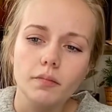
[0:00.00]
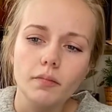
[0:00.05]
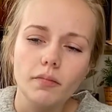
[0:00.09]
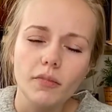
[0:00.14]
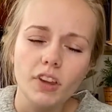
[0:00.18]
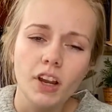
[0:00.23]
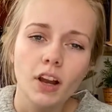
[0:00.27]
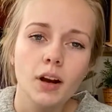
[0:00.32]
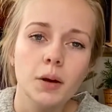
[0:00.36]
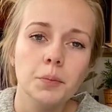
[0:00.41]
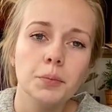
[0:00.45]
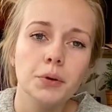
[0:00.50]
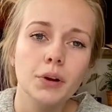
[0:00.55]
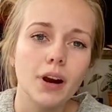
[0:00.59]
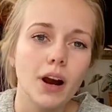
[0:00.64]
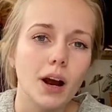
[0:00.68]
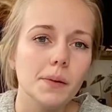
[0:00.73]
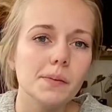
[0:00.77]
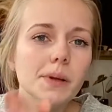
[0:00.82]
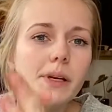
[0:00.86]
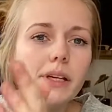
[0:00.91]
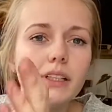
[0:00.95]
I'm
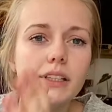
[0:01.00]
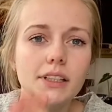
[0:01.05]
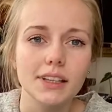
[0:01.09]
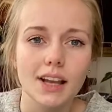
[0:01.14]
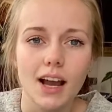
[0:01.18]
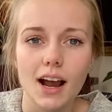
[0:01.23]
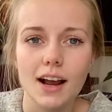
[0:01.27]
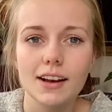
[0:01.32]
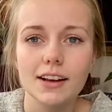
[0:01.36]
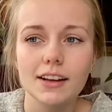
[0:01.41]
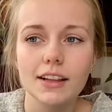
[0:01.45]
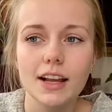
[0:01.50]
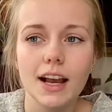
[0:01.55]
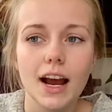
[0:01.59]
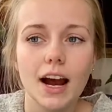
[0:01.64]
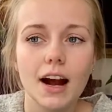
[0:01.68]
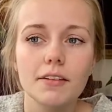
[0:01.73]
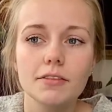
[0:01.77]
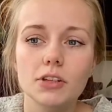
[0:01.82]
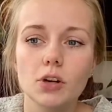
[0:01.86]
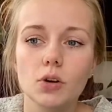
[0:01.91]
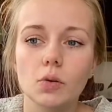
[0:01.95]
probably not going to
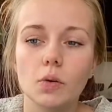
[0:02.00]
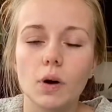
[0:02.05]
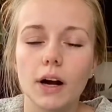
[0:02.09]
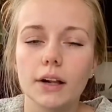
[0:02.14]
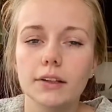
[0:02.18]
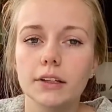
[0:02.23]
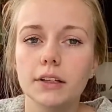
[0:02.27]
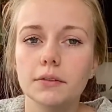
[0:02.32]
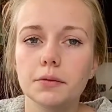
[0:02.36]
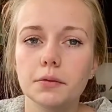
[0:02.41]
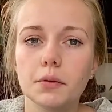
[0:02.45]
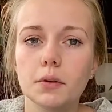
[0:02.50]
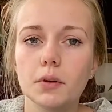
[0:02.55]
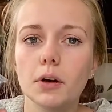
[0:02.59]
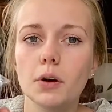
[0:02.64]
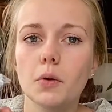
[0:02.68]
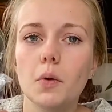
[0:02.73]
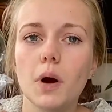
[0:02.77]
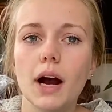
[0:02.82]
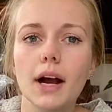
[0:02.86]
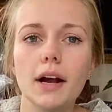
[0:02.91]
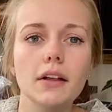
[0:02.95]
have to water it for a
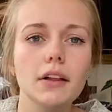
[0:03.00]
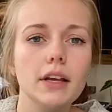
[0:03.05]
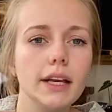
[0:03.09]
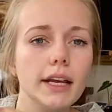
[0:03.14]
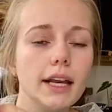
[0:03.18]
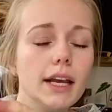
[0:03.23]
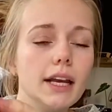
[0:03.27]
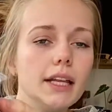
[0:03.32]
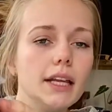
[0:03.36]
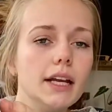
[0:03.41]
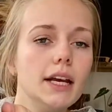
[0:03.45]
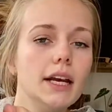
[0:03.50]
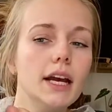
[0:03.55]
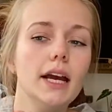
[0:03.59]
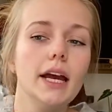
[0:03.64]
while again.